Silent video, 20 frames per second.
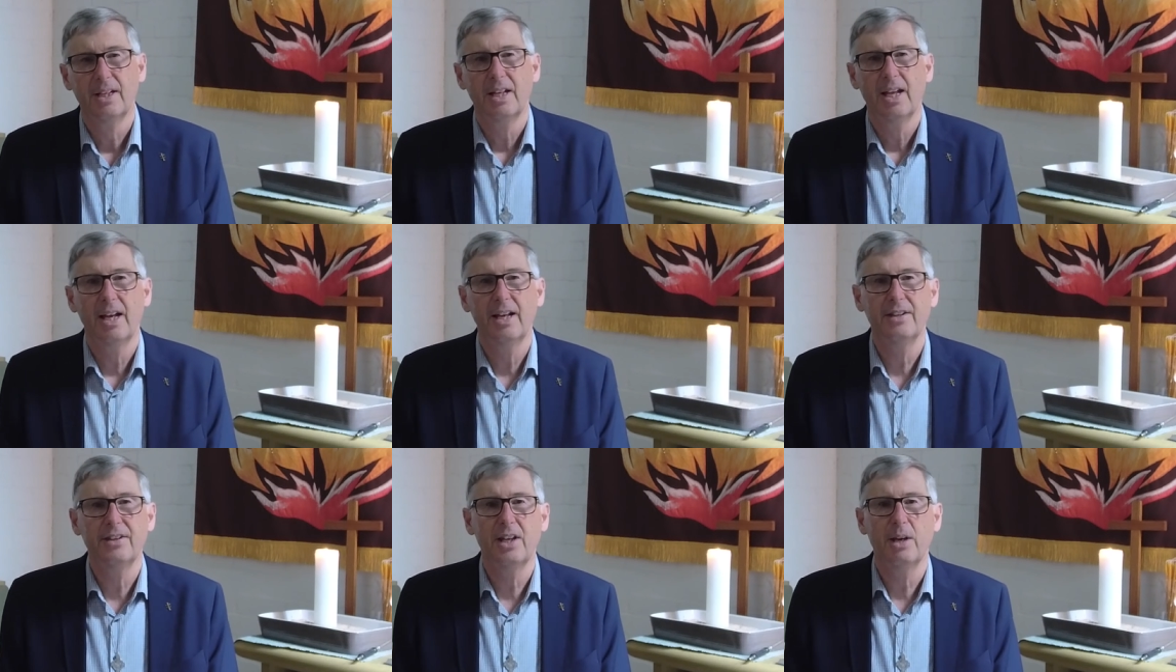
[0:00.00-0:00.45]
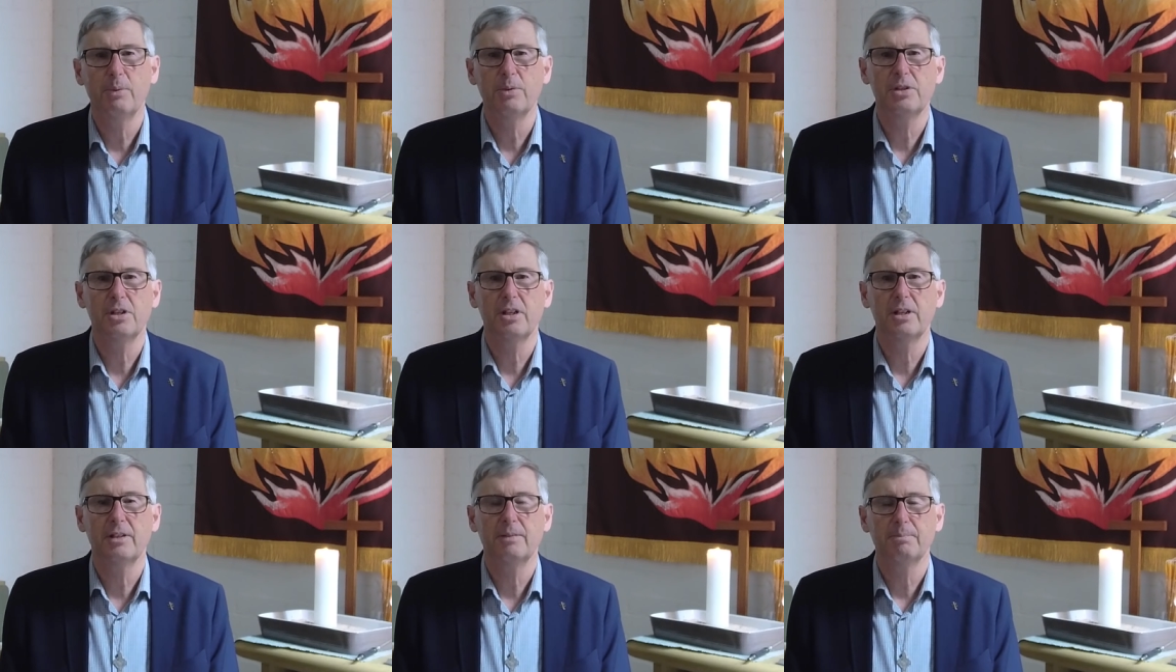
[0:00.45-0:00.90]
and there
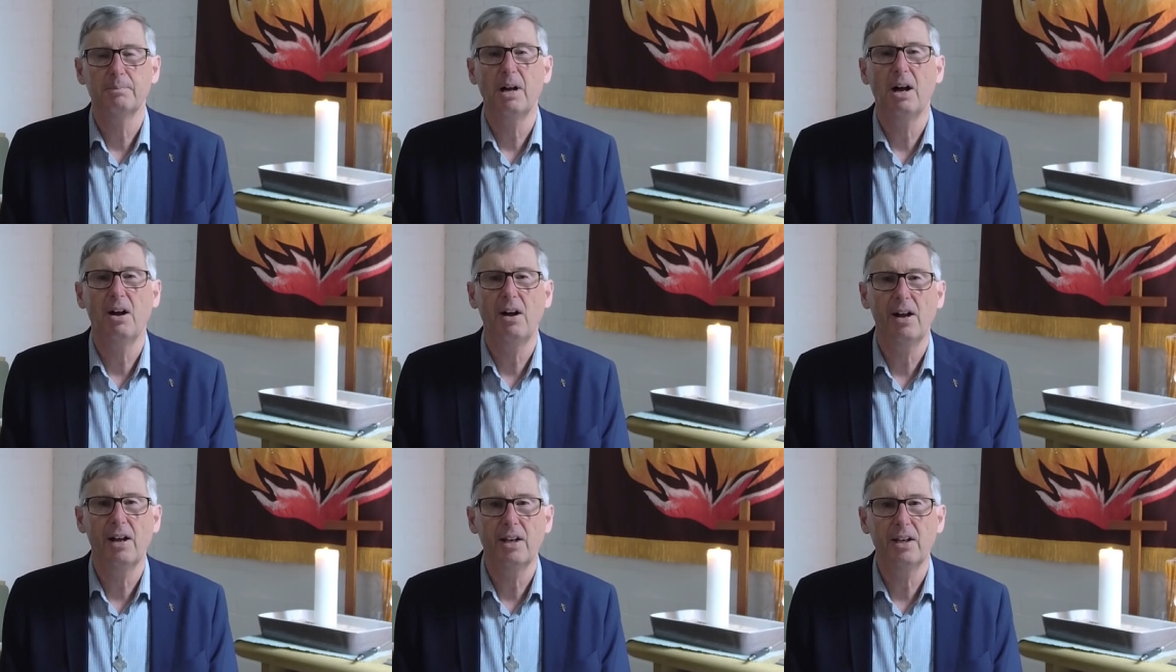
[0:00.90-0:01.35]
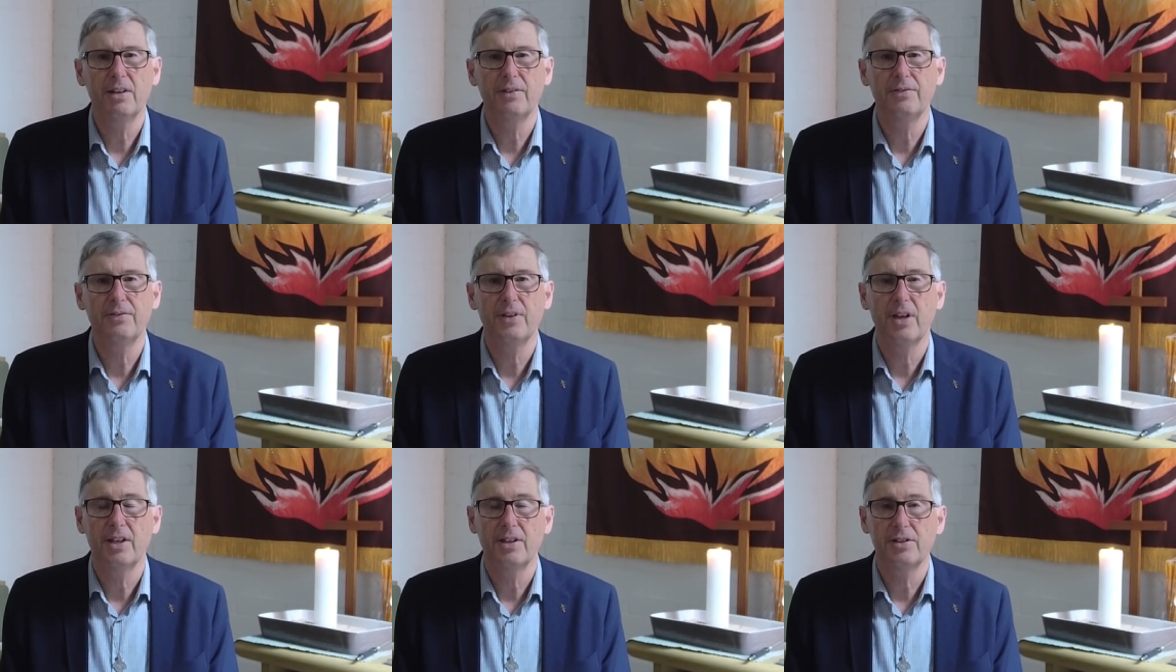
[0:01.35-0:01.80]
was a pile
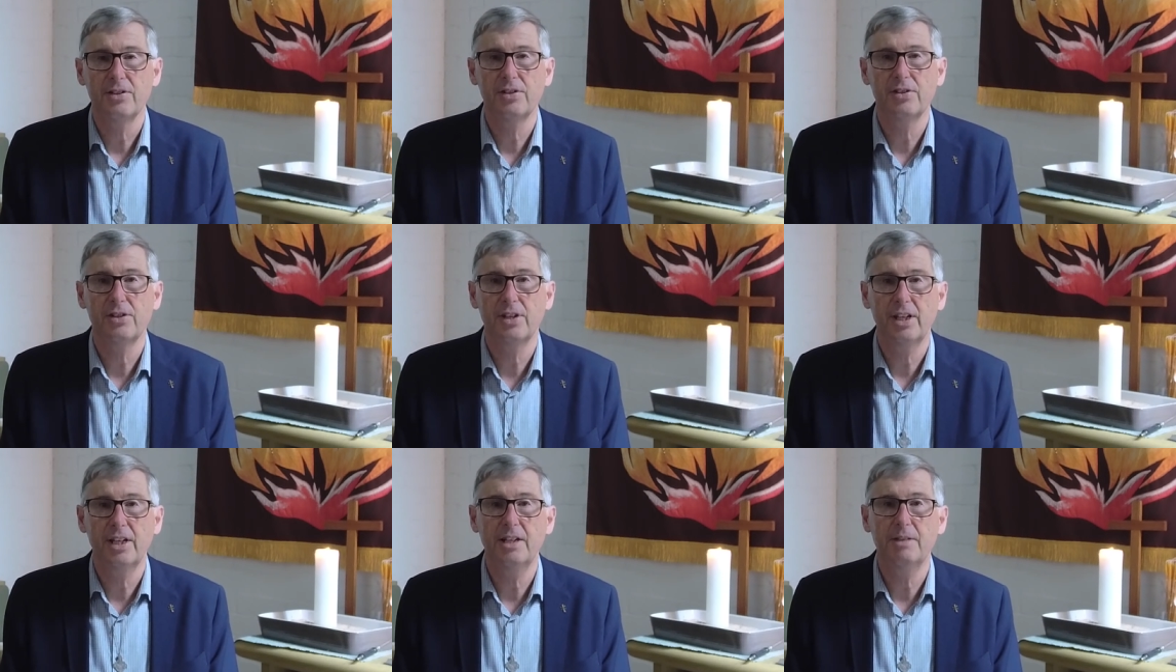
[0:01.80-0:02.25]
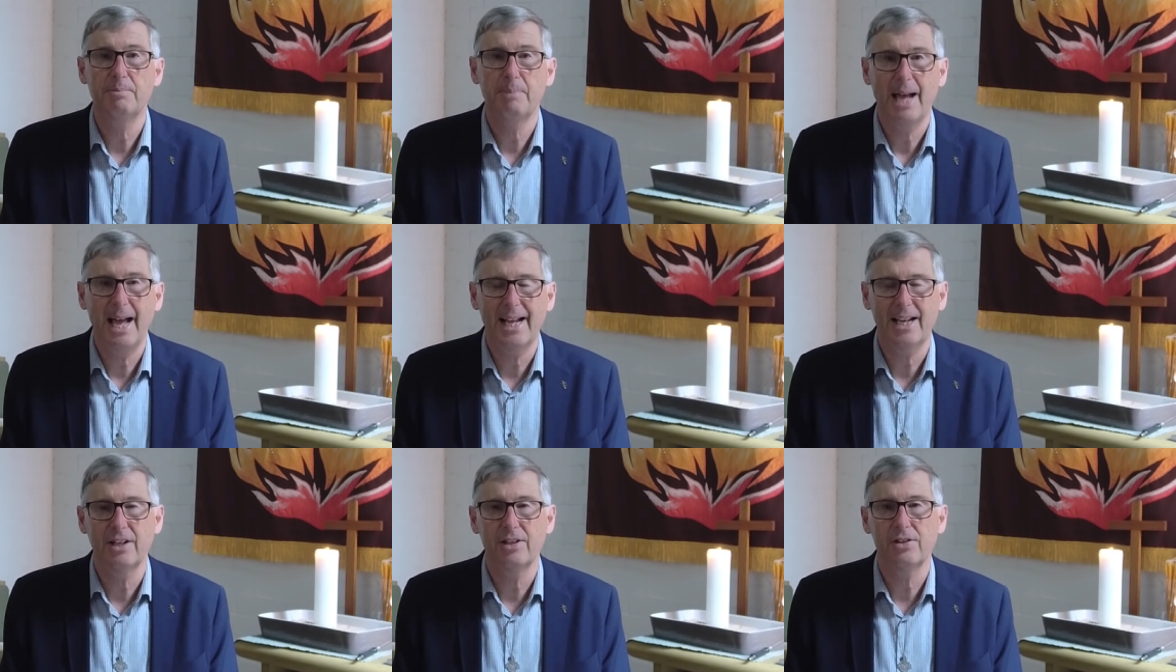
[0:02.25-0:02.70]
of seed
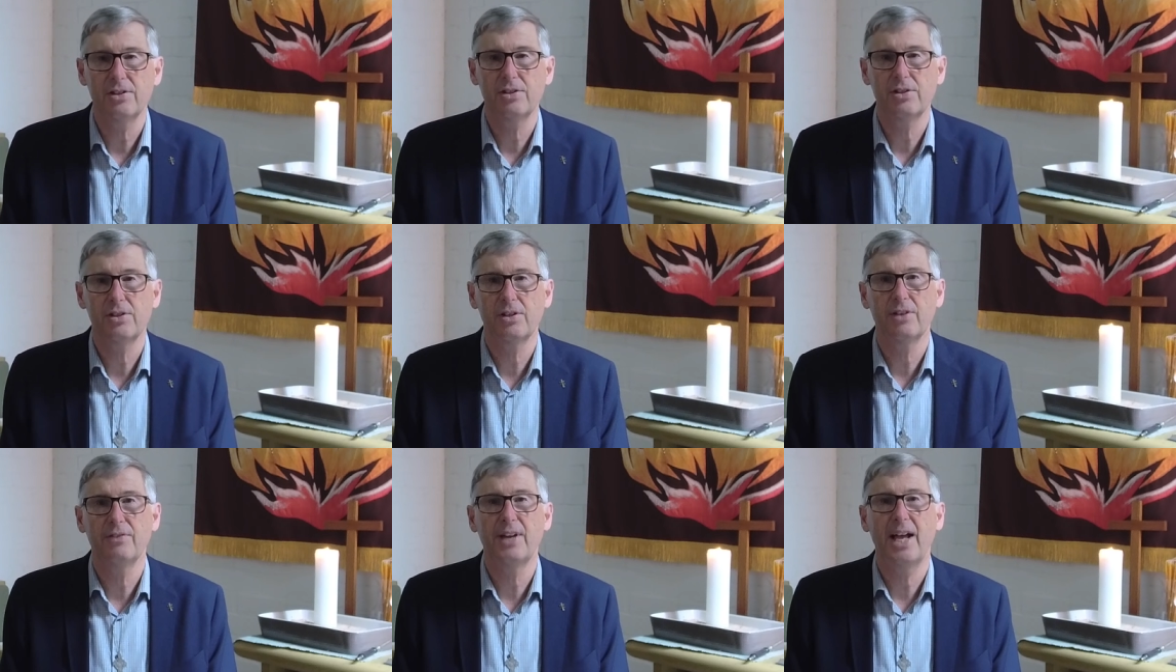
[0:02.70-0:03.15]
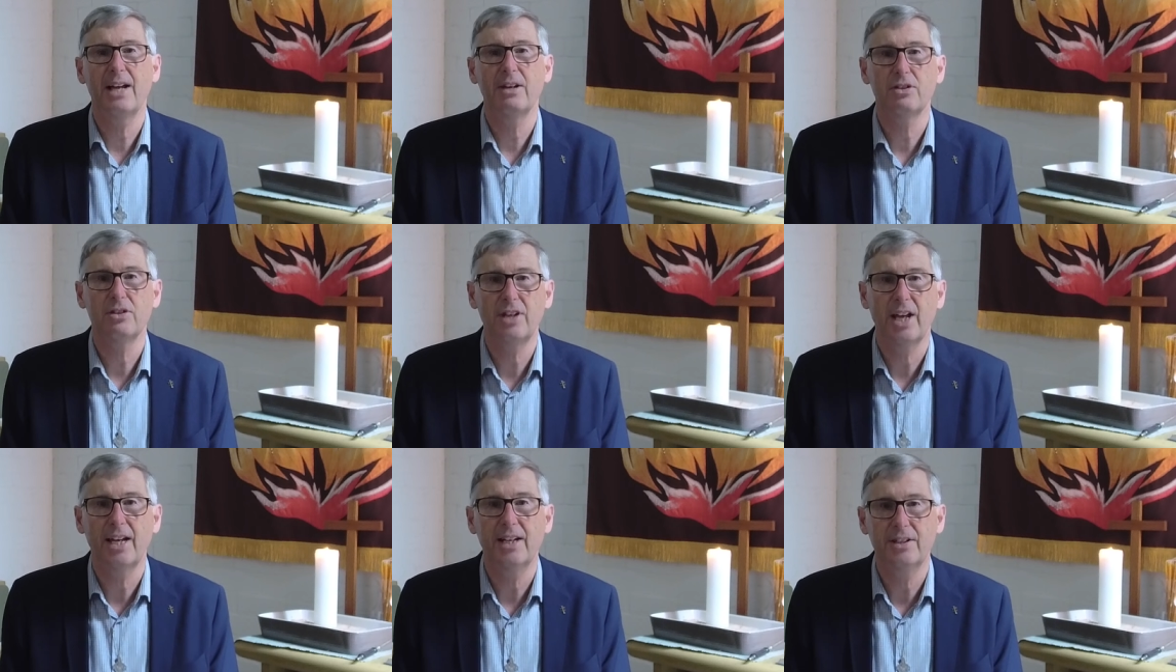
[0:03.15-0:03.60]
packets of
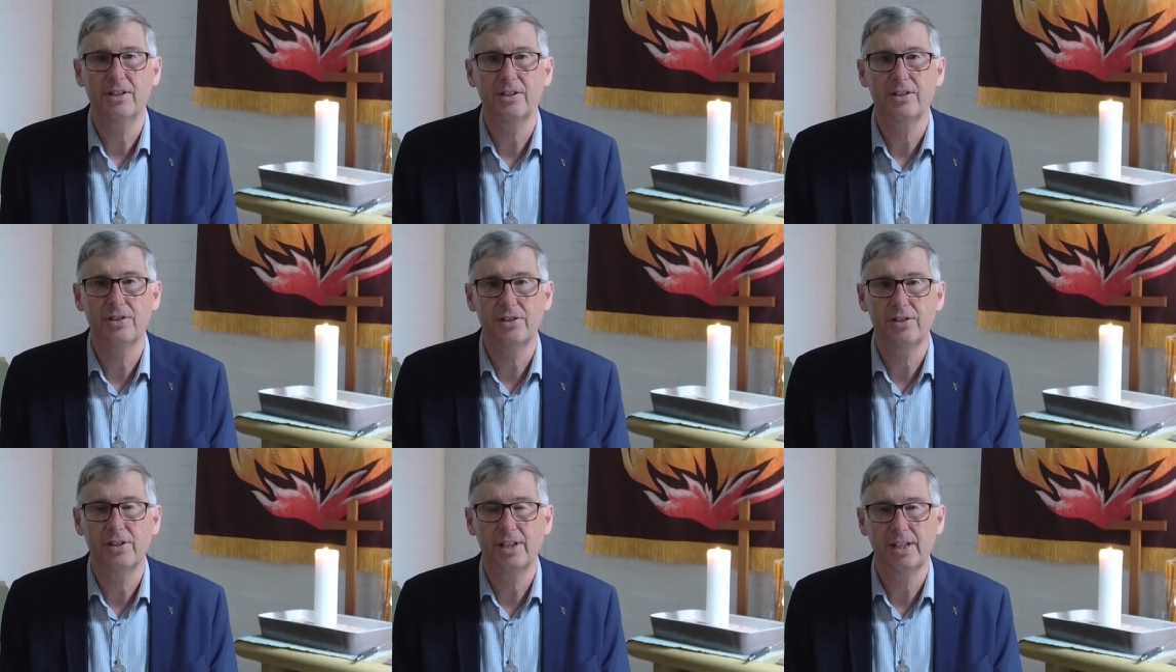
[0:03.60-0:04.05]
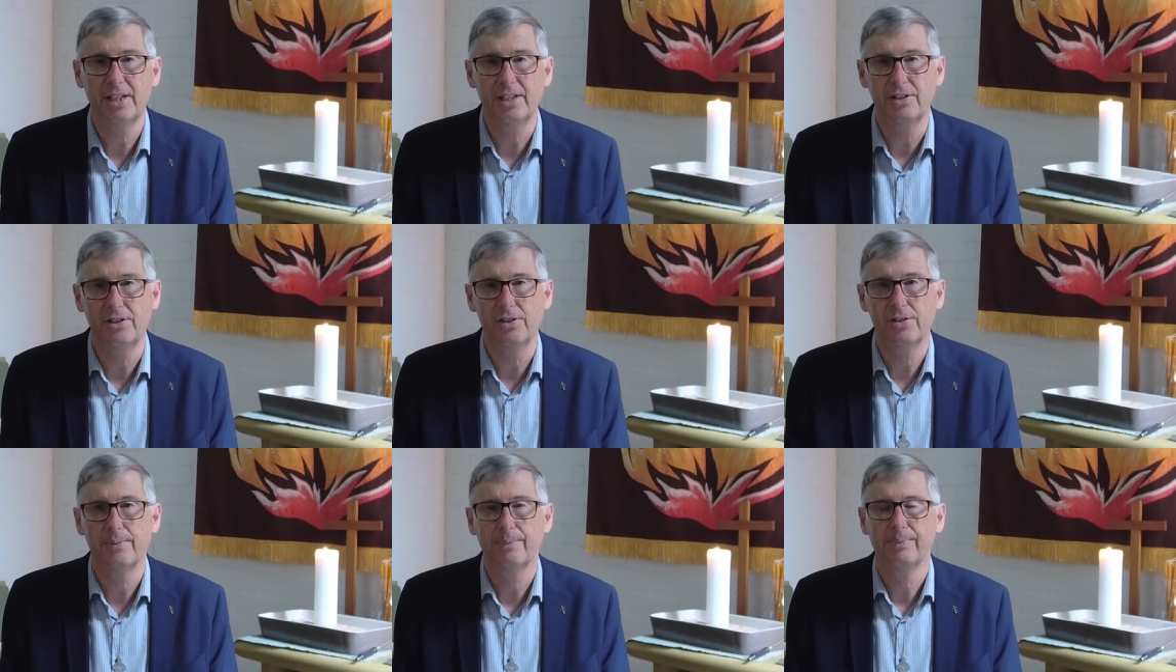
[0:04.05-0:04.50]
outdated
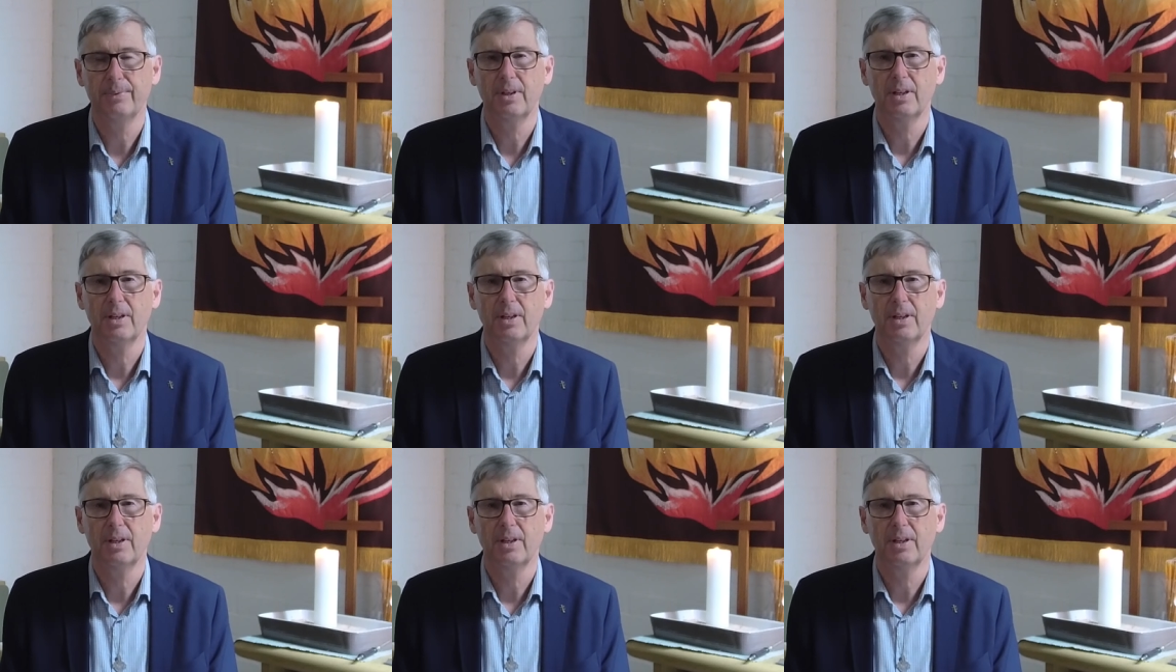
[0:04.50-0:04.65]
seeds.